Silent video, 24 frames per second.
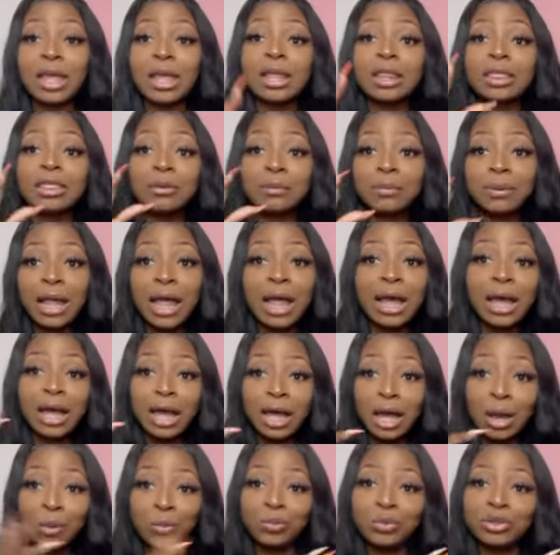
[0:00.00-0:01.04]
the black
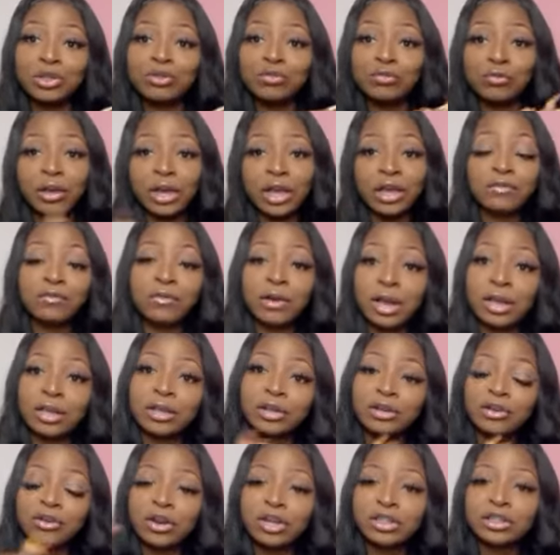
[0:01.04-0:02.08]
app with the red writing
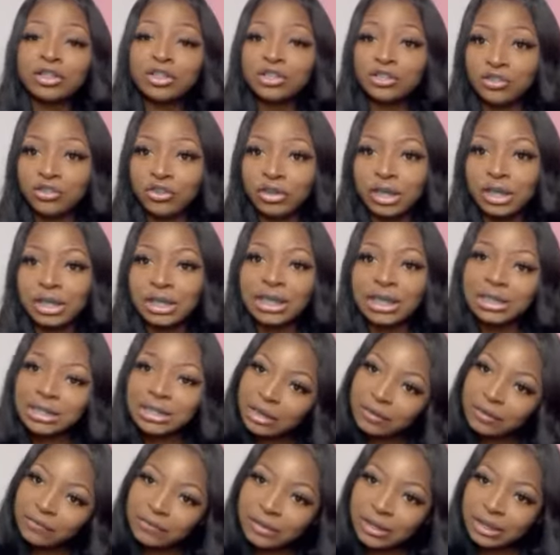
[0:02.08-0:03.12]
across the screen is
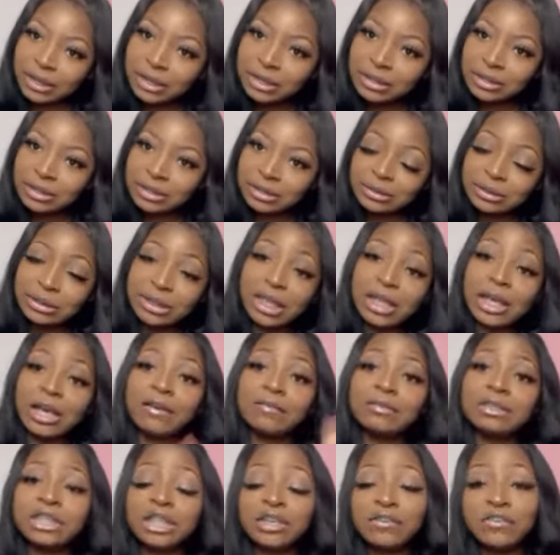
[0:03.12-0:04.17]
Netflix. They
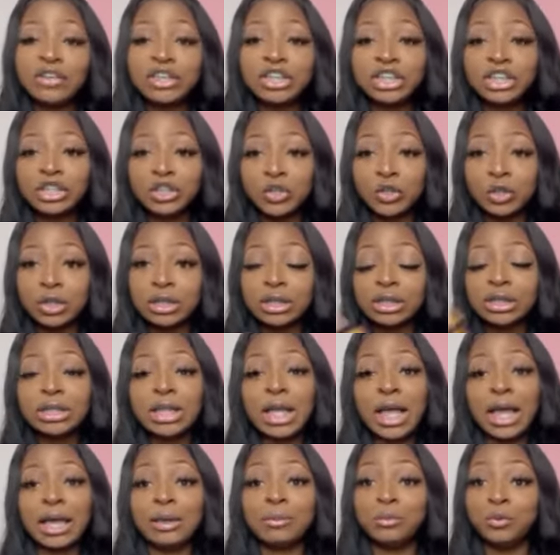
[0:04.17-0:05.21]
have TV shows
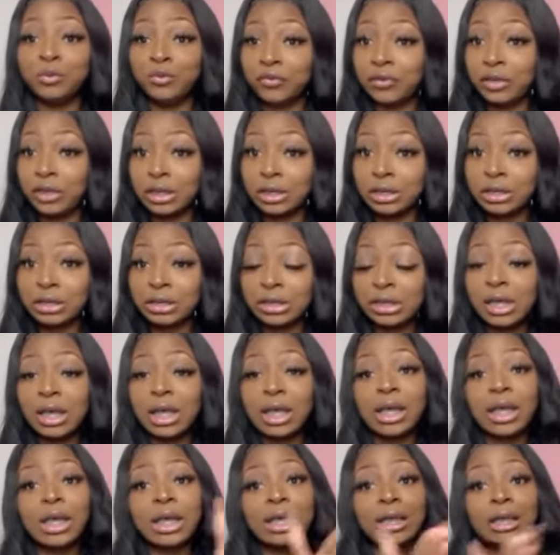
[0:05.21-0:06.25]
and movies.
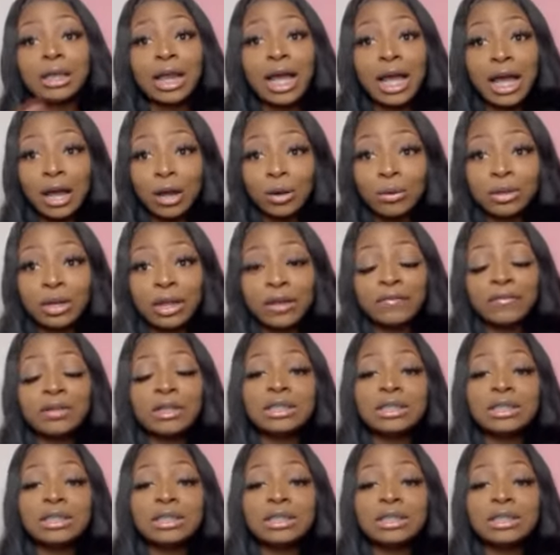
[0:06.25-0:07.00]
Now, Netflix